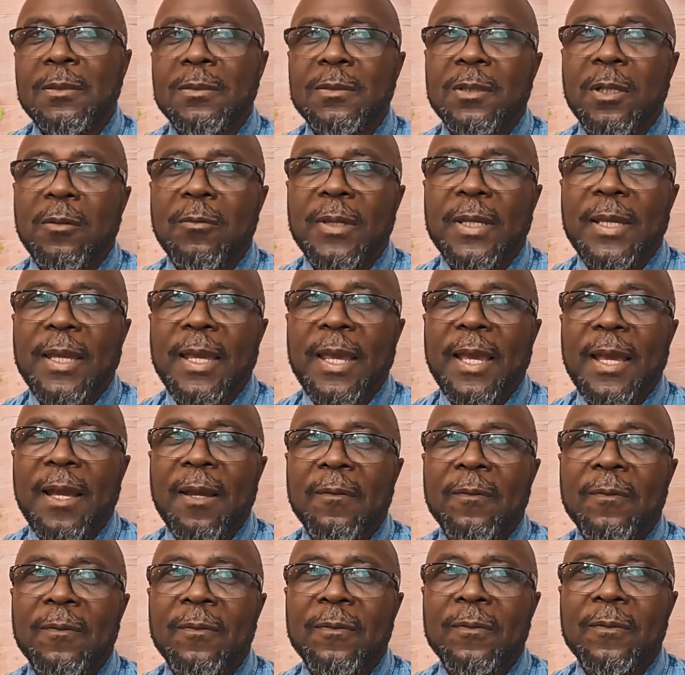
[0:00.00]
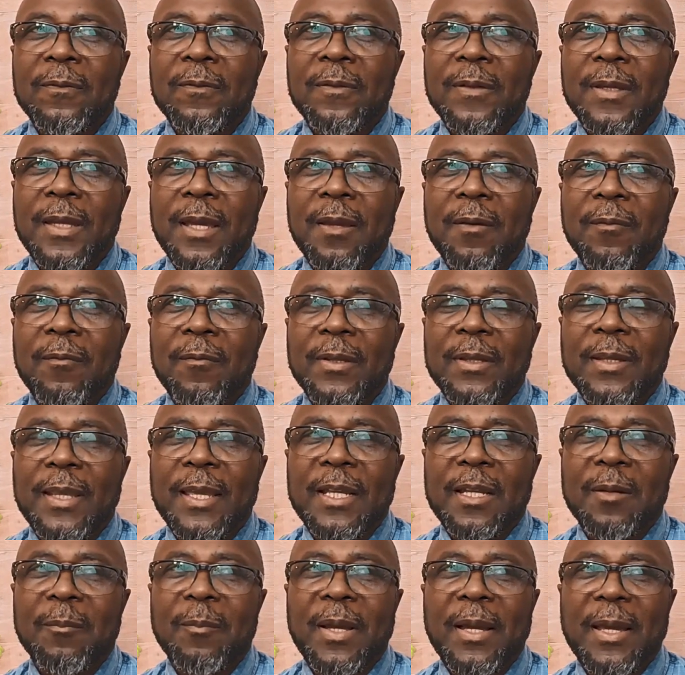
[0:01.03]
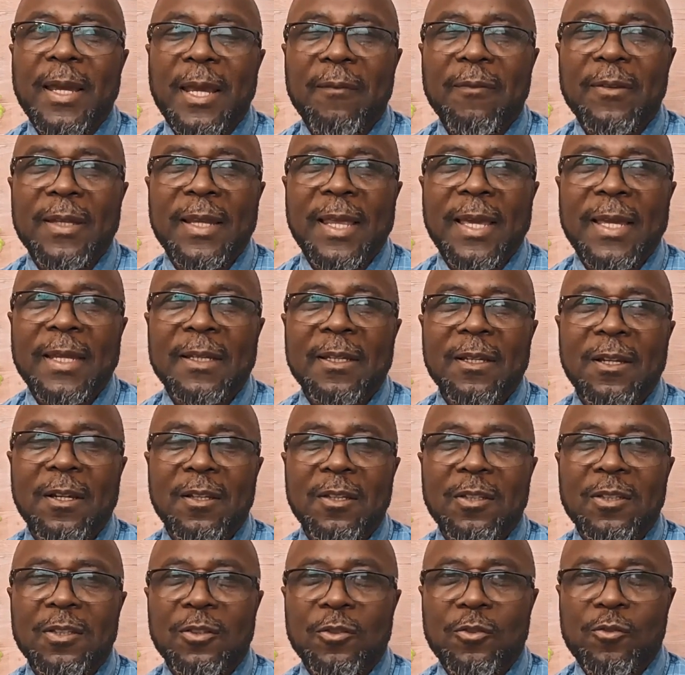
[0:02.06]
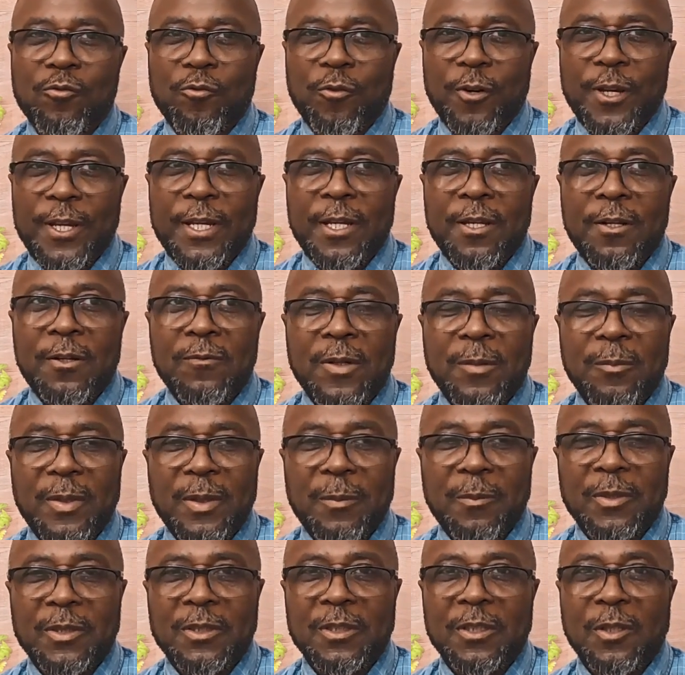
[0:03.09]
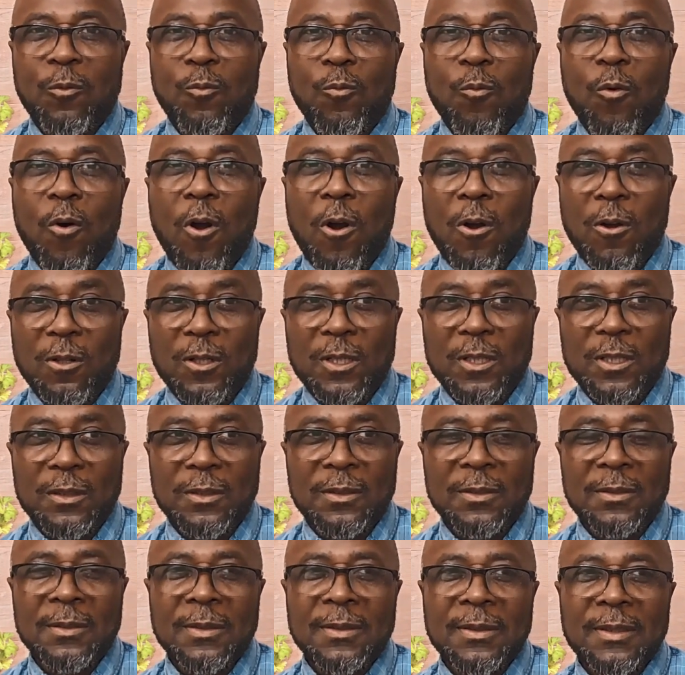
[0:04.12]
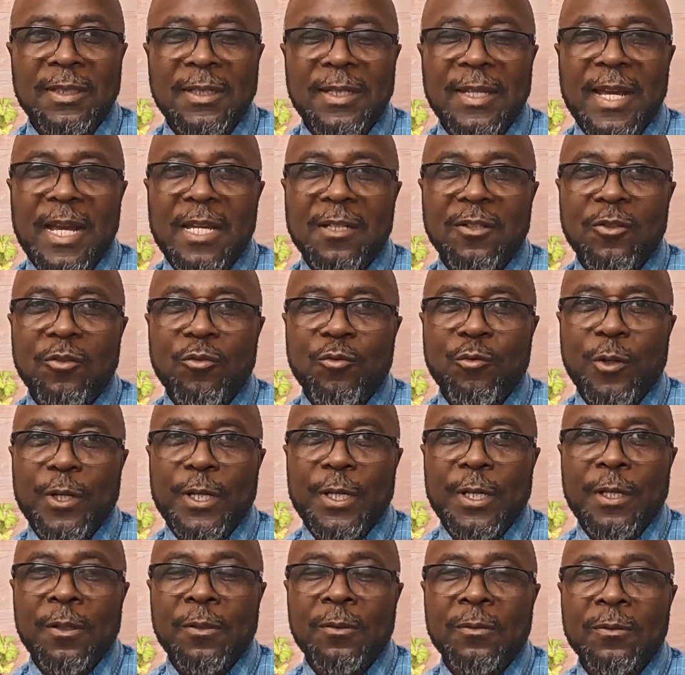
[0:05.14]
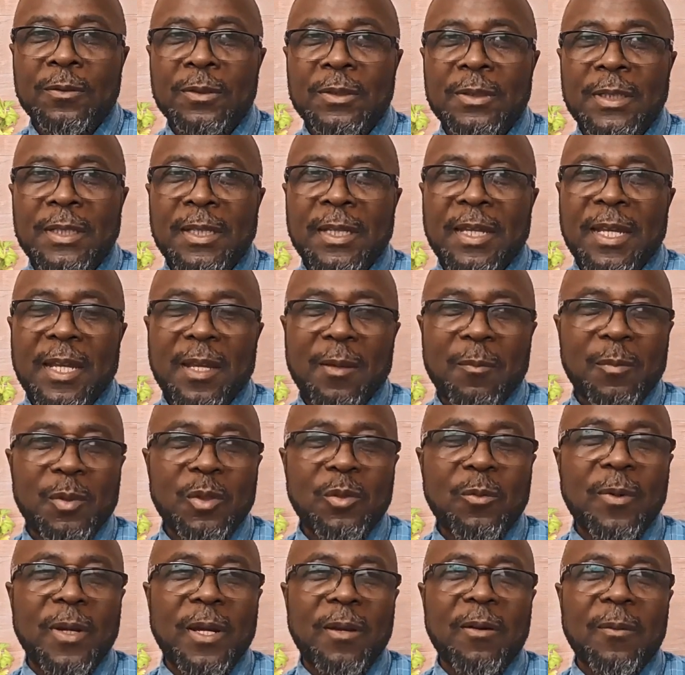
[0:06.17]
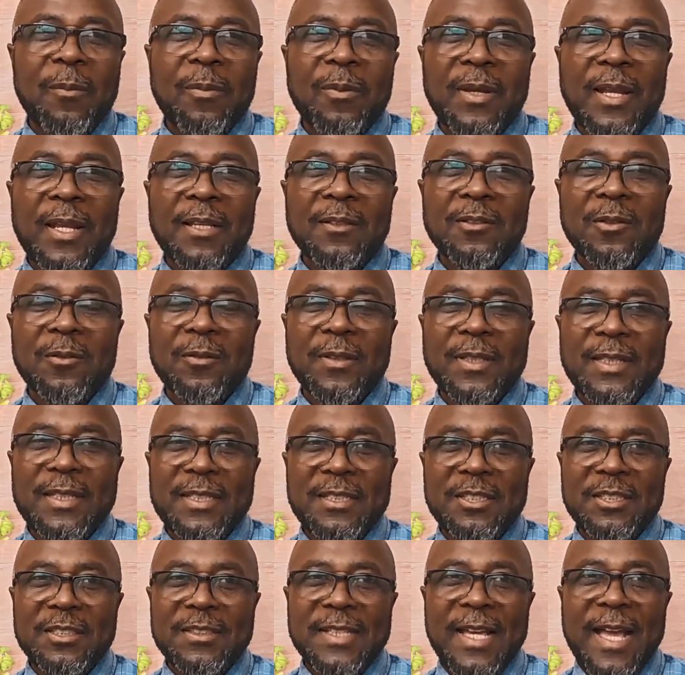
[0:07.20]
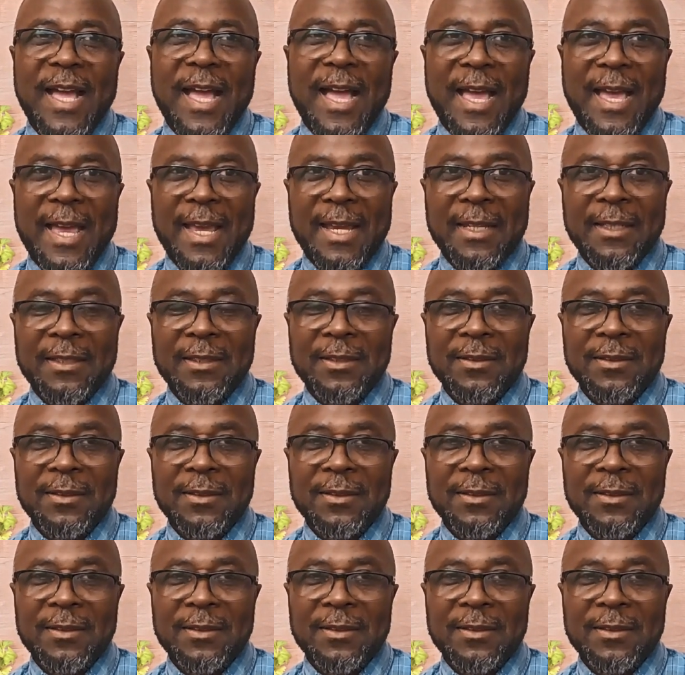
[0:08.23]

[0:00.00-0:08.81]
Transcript: So we can have, and we're thinking about having like a little trail where people can walk down the trail and blueberry plants on each side,